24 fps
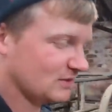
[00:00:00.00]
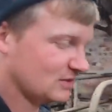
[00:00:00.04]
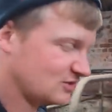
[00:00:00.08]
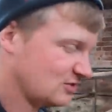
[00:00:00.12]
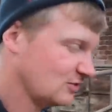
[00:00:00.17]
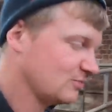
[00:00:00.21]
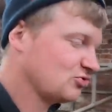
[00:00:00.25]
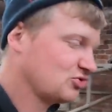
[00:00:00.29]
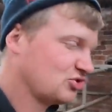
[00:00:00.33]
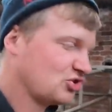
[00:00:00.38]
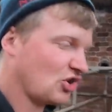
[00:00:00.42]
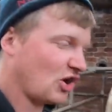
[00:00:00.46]

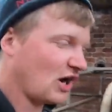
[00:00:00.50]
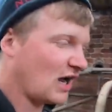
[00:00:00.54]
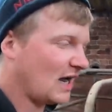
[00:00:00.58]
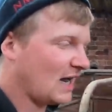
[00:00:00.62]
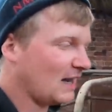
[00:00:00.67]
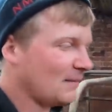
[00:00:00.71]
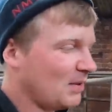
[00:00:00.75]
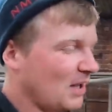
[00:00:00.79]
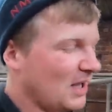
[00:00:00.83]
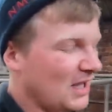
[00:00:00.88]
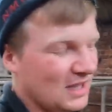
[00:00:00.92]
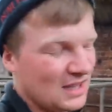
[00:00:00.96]

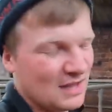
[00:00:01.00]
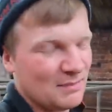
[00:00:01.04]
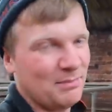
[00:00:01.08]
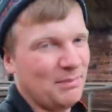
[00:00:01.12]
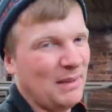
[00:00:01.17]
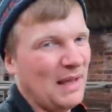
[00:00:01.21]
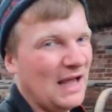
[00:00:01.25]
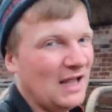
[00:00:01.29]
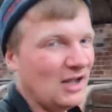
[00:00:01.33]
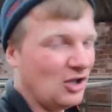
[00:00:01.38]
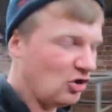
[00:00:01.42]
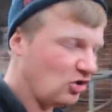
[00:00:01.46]
Subscribe, hit the
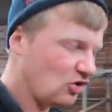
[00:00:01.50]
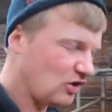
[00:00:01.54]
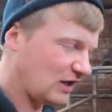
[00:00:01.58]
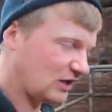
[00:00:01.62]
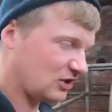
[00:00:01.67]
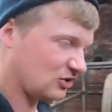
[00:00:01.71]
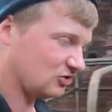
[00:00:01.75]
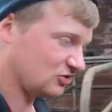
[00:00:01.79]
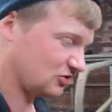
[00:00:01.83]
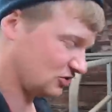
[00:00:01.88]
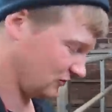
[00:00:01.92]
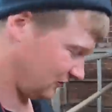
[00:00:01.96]
bell, all that
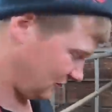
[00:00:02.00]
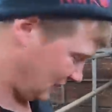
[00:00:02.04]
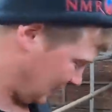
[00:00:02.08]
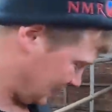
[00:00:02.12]
good stuff.